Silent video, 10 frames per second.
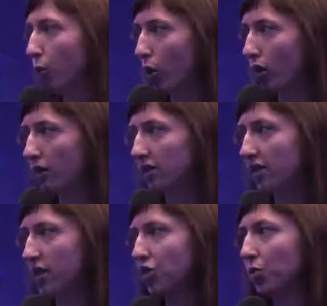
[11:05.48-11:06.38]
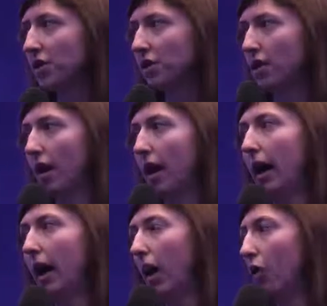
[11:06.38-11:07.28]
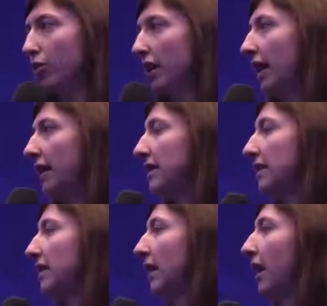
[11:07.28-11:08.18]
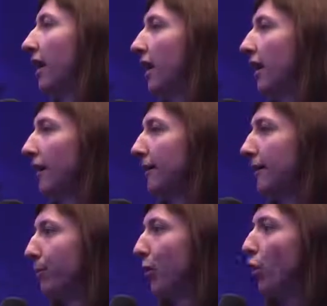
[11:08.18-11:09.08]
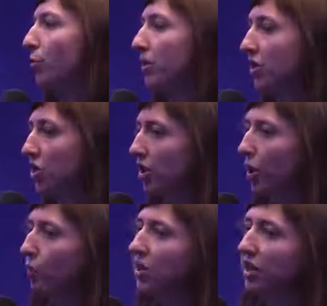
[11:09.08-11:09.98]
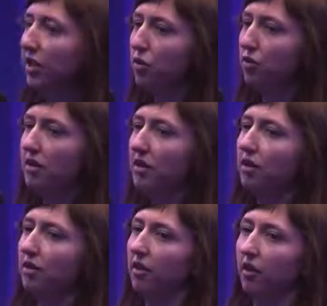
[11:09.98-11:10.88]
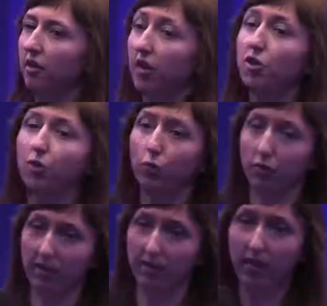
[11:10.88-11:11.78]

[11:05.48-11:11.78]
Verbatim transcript: worked, Intellectual Media, organized a um, competition on media literacy uh, cartoons.